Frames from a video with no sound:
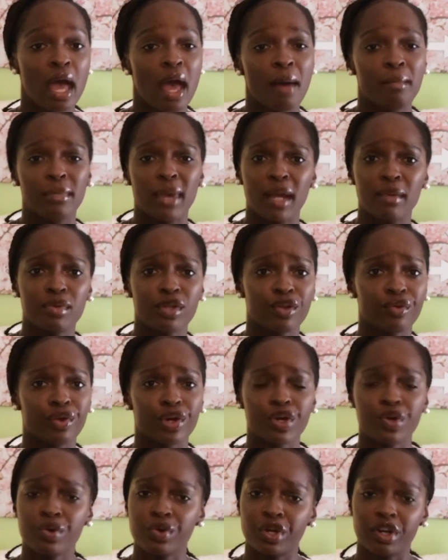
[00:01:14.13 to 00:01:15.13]
maybe the
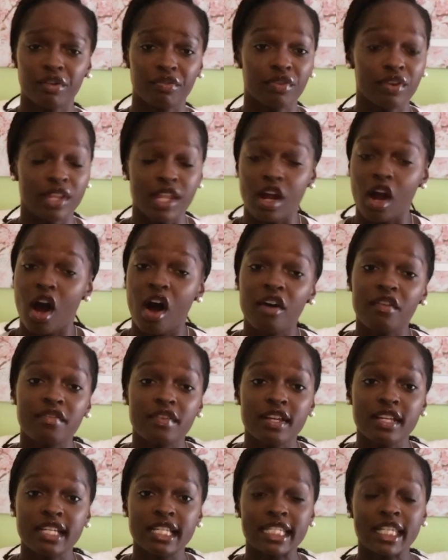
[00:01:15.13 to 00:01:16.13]
recruiter for their
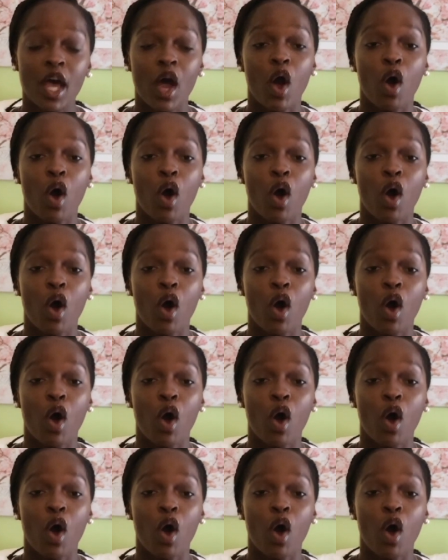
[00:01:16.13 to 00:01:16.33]
office?